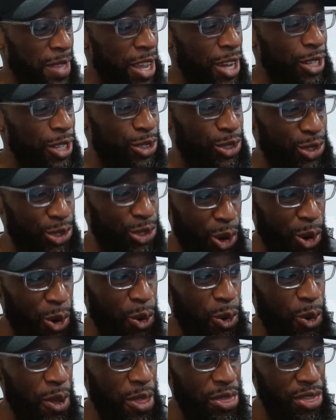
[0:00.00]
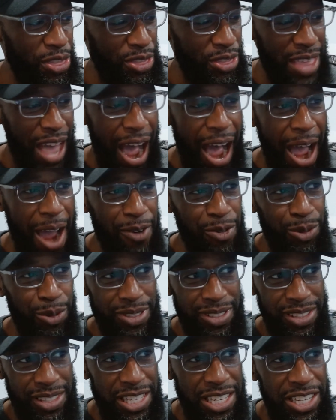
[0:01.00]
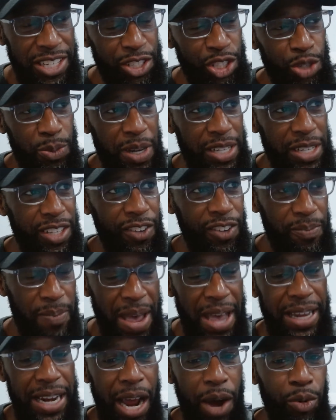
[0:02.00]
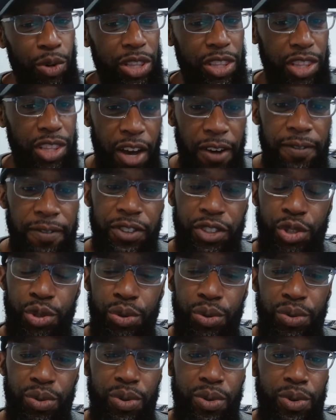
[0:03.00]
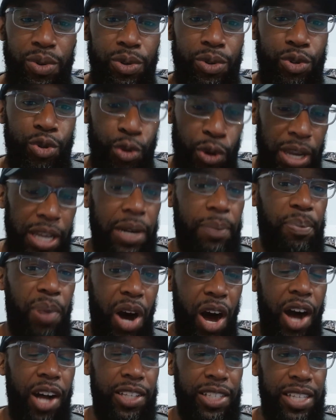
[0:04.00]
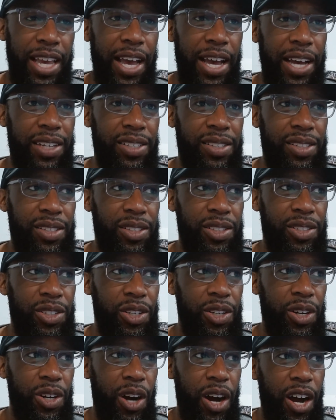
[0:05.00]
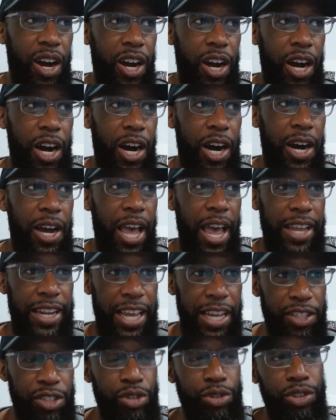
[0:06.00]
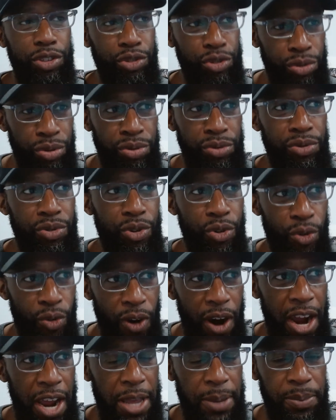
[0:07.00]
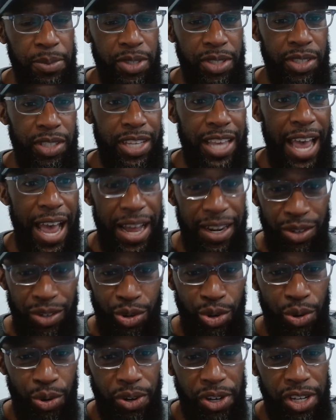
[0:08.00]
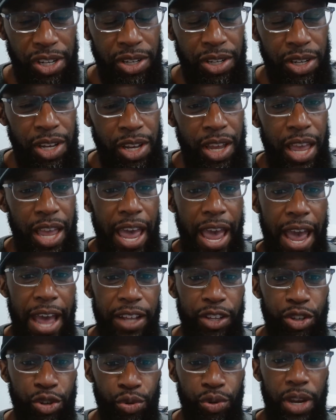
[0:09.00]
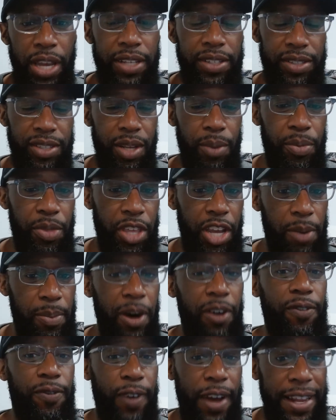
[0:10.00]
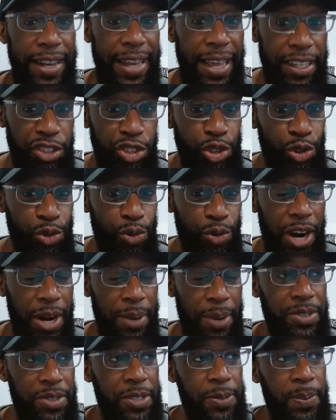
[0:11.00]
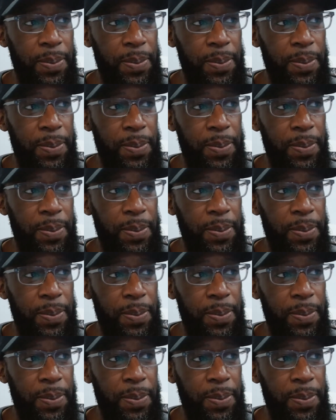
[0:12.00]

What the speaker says: So I was thinking to myself, man, I would love to create a podcast and enter the true crimes category and create something about financial crimes.